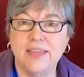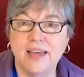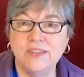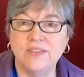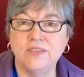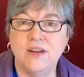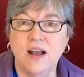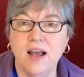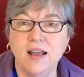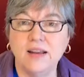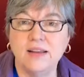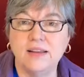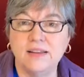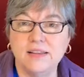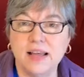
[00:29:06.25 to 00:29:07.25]
that's right.
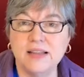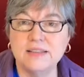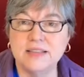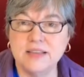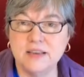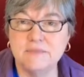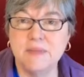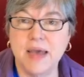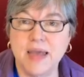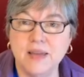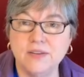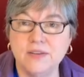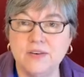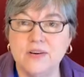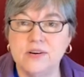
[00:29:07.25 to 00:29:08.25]
That's a
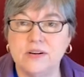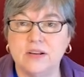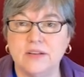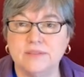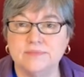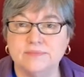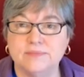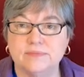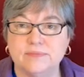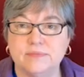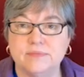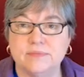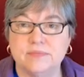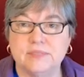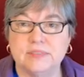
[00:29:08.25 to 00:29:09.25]
command hook.
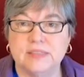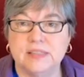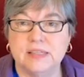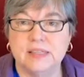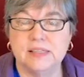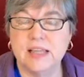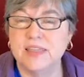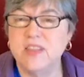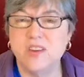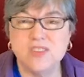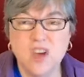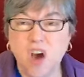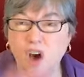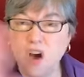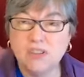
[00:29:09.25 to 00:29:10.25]
And there's
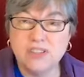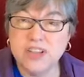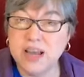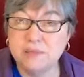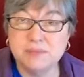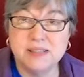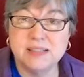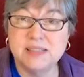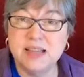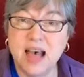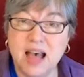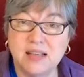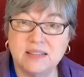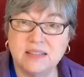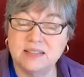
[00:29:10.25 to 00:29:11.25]
all shapes and
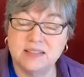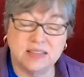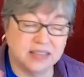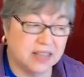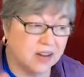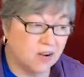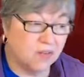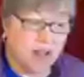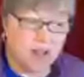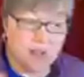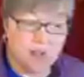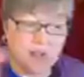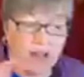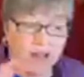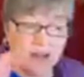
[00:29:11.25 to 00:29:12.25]
sizes. Get on
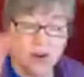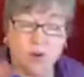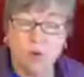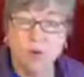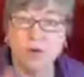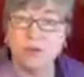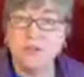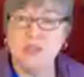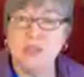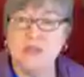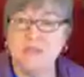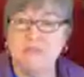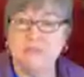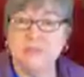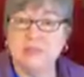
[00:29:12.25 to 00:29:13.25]
Amazon and order
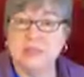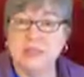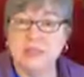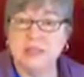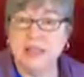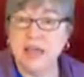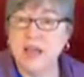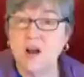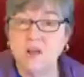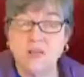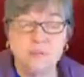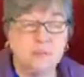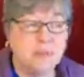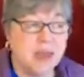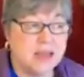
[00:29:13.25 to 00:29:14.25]
some. They are the
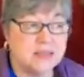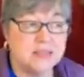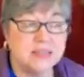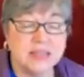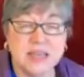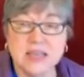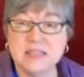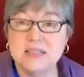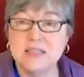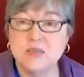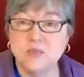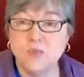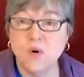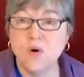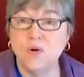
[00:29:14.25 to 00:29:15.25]
best things in the
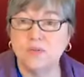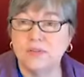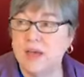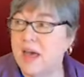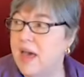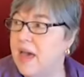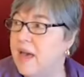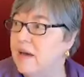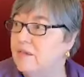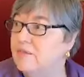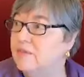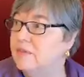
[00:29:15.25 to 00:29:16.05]
world to have.